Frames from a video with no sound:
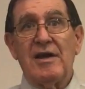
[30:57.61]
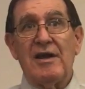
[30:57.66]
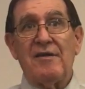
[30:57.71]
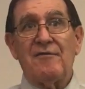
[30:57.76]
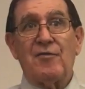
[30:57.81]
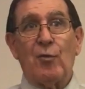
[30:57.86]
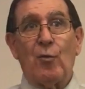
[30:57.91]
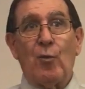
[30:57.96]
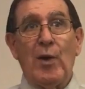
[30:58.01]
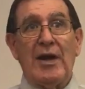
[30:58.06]

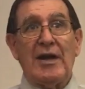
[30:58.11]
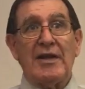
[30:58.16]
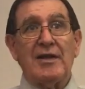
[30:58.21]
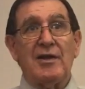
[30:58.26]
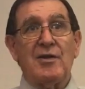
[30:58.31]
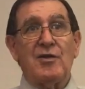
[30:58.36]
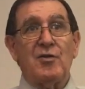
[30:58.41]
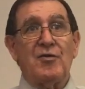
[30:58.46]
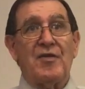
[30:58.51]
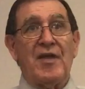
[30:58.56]
If you're willing
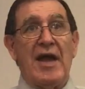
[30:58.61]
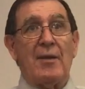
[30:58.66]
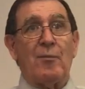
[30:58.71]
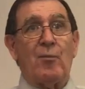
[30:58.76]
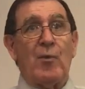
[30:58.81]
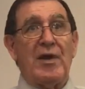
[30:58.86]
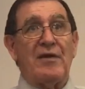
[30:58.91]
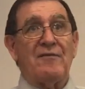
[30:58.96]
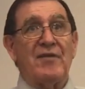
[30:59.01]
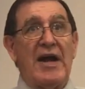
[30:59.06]
to do
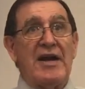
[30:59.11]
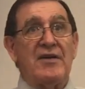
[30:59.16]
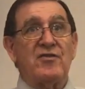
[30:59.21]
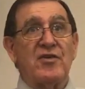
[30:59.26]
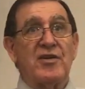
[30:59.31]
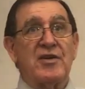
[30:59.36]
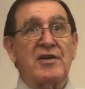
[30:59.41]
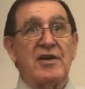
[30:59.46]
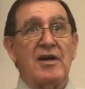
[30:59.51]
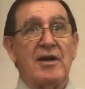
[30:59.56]
that, we
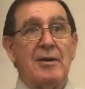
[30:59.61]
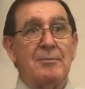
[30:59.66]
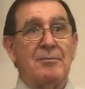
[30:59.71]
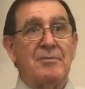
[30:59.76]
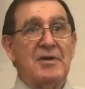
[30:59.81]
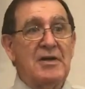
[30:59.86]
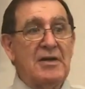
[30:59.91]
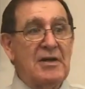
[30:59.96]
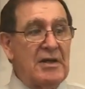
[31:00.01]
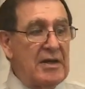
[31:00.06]
invite you to
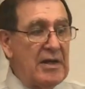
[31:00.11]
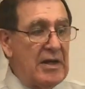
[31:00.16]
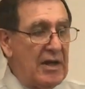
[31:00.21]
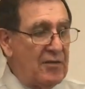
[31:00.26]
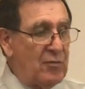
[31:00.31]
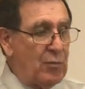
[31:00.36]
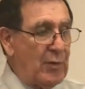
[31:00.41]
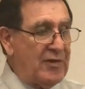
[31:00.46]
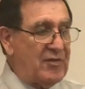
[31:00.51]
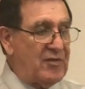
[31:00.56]
come
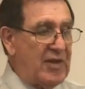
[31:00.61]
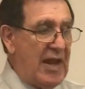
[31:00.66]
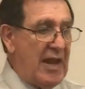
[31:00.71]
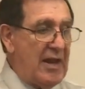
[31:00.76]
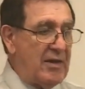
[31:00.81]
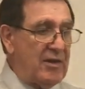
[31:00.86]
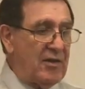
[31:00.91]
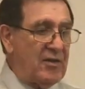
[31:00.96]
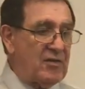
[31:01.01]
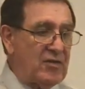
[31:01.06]
as we
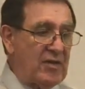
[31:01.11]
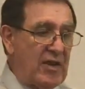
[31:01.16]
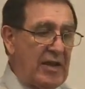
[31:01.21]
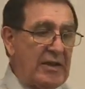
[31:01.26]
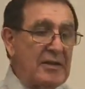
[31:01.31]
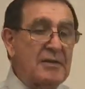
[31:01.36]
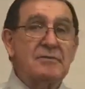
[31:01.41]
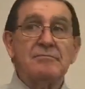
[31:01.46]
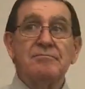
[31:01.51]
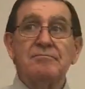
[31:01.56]
stand and sing.